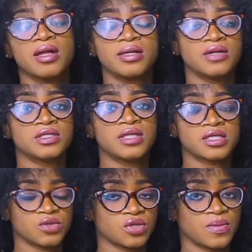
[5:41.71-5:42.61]
Now the next
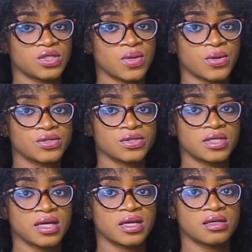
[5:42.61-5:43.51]
measurement we're going to
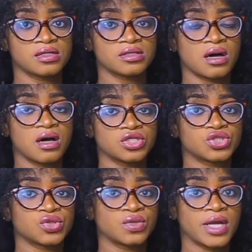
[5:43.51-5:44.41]
take is our
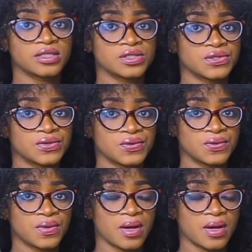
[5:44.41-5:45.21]
shoulder to